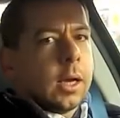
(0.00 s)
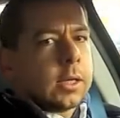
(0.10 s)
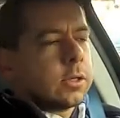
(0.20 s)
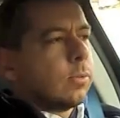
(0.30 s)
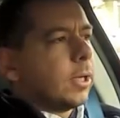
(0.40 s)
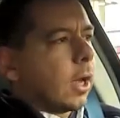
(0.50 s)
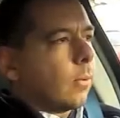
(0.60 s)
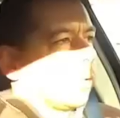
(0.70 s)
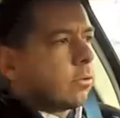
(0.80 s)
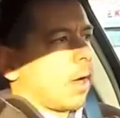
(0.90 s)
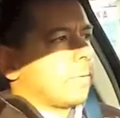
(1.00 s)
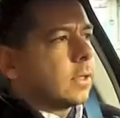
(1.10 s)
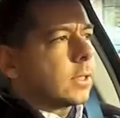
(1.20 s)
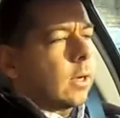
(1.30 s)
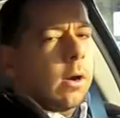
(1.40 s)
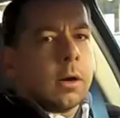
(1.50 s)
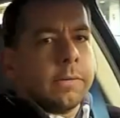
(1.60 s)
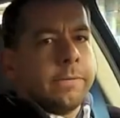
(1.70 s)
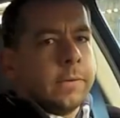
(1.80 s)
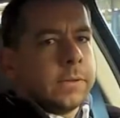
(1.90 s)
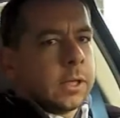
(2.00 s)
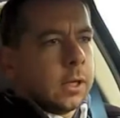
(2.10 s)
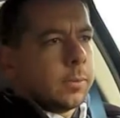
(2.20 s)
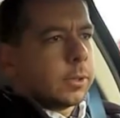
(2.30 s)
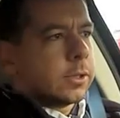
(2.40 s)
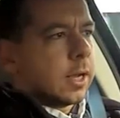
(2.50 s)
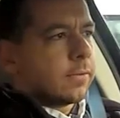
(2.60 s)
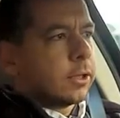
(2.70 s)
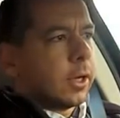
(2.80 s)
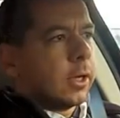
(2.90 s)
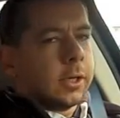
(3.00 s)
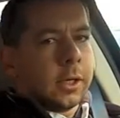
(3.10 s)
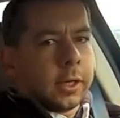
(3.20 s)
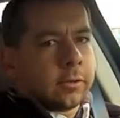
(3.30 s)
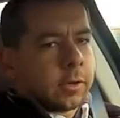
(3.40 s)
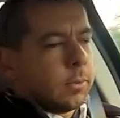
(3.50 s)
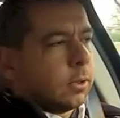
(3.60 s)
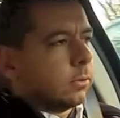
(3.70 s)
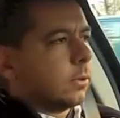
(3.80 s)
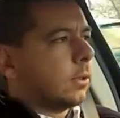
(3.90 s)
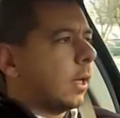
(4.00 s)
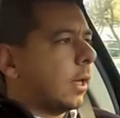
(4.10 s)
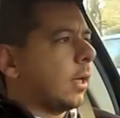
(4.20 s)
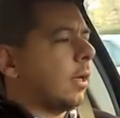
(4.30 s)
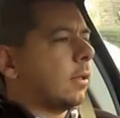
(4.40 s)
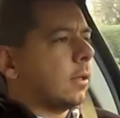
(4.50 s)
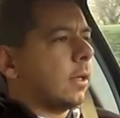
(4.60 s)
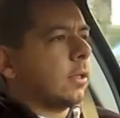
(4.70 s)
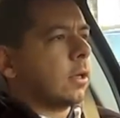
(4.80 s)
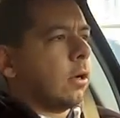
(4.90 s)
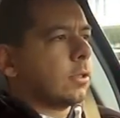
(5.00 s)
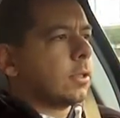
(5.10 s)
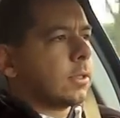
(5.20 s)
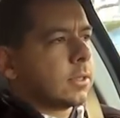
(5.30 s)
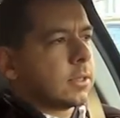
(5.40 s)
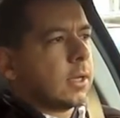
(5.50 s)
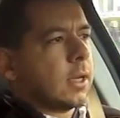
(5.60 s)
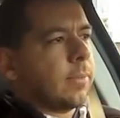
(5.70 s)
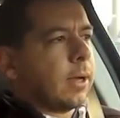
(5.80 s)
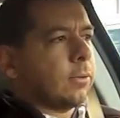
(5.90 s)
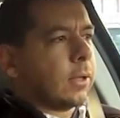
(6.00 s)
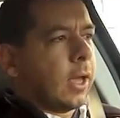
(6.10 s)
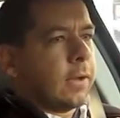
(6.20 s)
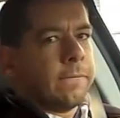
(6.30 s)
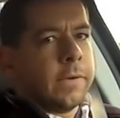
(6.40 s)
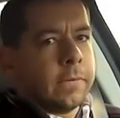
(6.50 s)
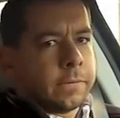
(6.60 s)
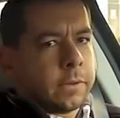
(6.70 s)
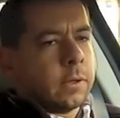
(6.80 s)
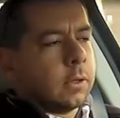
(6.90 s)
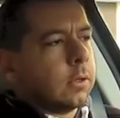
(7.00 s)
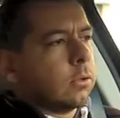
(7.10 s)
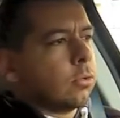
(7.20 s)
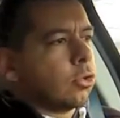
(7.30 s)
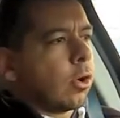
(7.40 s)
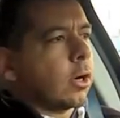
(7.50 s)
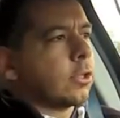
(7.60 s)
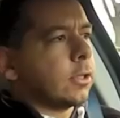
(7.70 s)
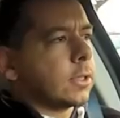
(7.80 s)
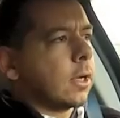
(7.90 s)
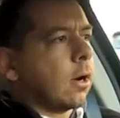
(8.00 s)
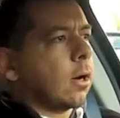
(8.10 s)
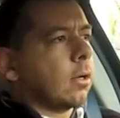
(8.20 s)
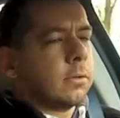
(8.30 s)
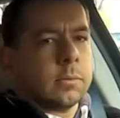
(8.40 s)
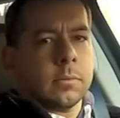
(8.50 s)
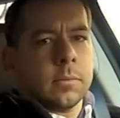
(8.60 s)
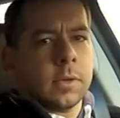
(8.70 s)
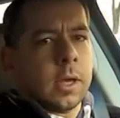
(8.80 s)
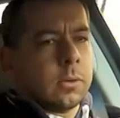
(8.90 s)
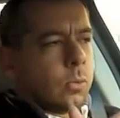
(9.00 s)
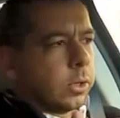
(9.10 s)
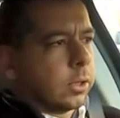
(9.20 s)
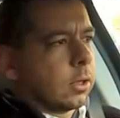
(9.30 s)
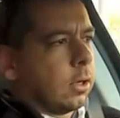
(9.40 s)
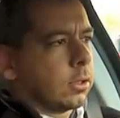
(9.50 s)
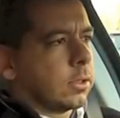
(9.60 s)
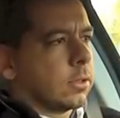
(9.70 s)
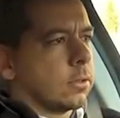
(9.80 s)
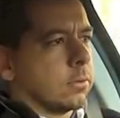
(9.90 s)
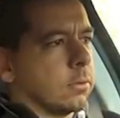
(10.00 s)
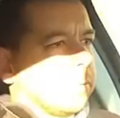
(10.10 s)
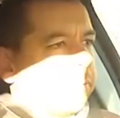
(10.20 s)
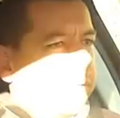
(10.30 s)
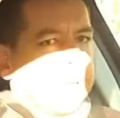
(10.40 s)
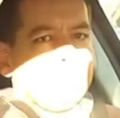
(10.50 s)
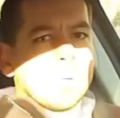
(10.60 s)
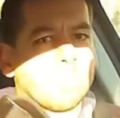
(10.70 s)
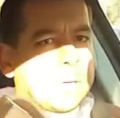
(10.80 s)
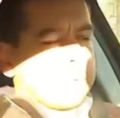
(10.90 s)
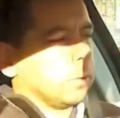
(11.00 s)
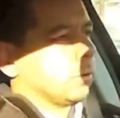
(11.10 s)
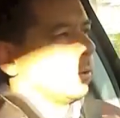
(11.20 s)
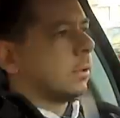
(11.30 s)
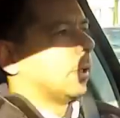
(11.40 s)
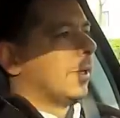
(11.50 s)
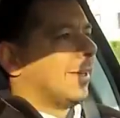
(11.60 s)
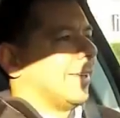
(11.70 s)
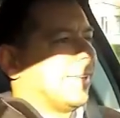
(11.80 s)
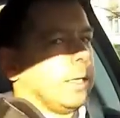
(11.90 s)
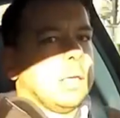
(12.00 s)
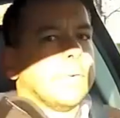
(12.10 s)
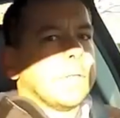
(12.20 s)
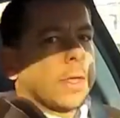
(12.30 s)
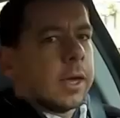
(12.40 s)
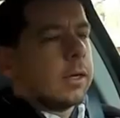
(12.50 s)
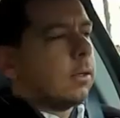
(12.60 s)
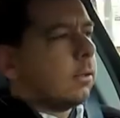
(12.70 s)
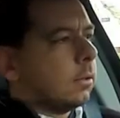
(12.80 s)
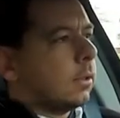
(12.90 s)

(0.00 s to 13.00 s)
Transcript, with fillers: Assuming I will drive this car 50 kilometers every day in electric mode and it costs about a fifth to charge this car than what it costs to fill it up with petrol, even then